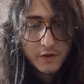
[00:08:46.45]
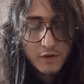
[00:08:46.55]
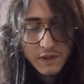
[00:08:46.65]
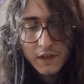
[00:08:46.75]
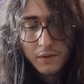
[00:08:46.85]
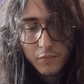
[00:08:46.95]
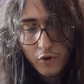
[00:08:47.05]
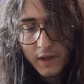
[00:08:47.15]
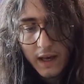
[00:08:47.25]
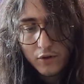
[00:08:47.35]
So I started
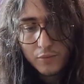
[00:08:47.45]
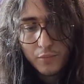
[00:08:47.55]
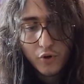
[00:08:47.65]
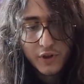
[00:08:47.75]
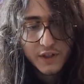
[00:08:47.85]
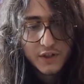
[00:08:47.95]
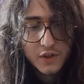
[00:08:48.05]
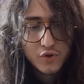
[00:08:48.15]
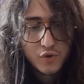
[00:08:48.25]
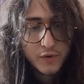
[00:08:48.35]
blocking out Bonnie's
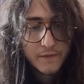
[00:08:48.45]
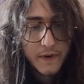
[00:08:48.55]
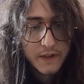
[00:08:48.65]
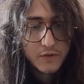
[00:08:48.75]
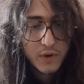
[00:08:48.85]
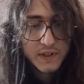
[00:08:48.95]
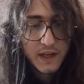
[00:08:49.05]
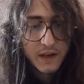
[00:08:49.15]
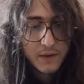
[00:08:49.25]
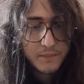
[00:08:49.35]
sword fighter
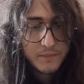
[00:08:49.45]
attack,